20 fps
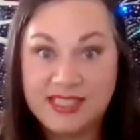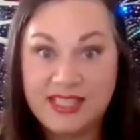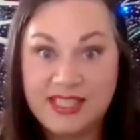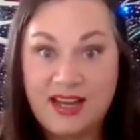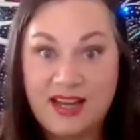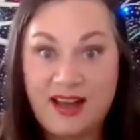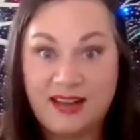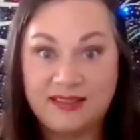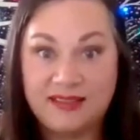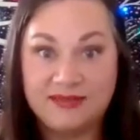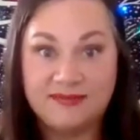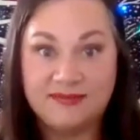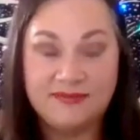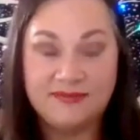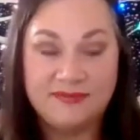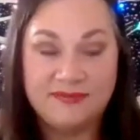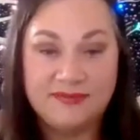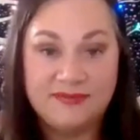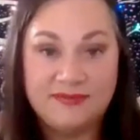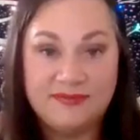It's not.
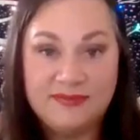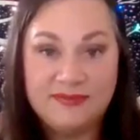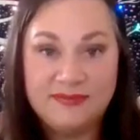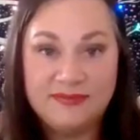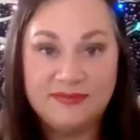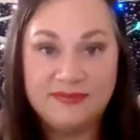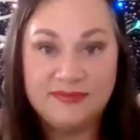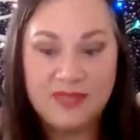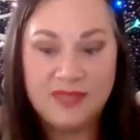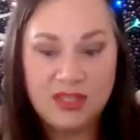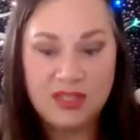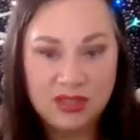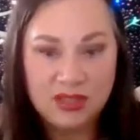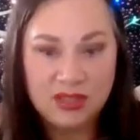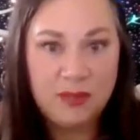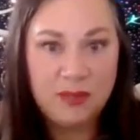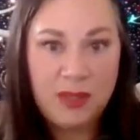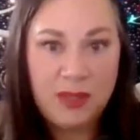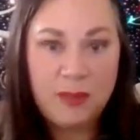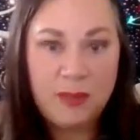There's
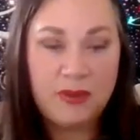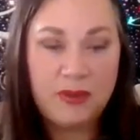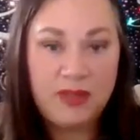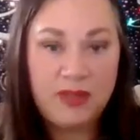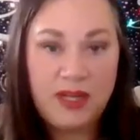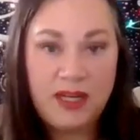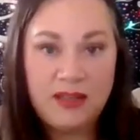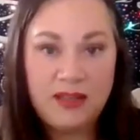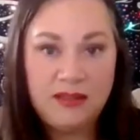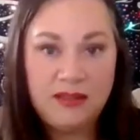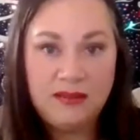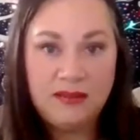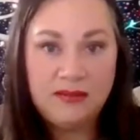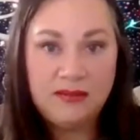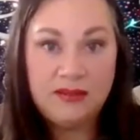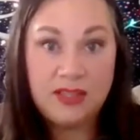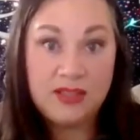good people there.